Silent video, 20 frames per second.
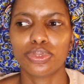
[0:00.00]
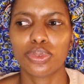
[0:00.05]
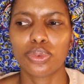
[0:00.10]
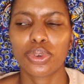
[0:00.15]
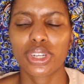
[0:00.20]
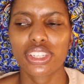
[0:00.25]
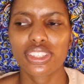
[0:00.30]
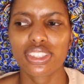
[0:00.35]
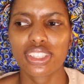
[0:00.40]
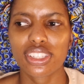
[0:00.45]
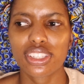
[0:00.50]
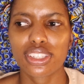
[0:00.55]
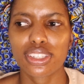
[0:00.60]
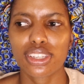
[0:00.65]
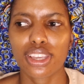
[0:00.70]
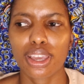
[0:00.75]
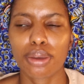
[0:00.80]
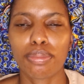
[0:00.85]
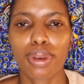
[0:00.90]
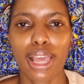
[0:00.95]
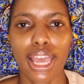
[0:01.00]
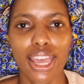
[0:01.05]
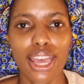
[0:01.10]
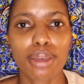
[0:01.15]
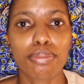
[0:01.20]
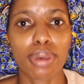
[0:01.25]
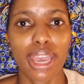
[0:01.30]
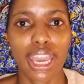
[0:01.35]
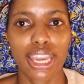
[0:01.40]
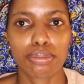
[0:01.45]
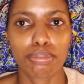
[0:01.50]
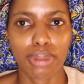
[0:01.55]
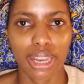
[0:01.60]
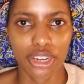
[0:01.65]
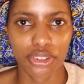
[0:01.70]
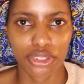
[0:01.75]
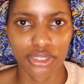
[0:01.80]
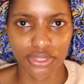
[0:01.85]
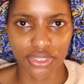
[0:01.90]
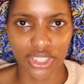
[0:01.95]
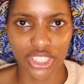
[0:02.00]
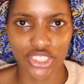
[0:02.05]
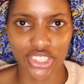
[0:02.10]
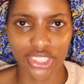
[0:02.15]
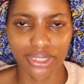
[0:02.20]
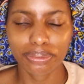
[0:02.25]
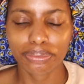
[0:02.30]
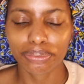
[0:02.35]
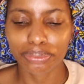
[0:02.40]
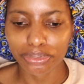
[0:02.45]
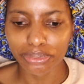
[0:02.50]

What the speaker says: what is it? A bad bladder infection.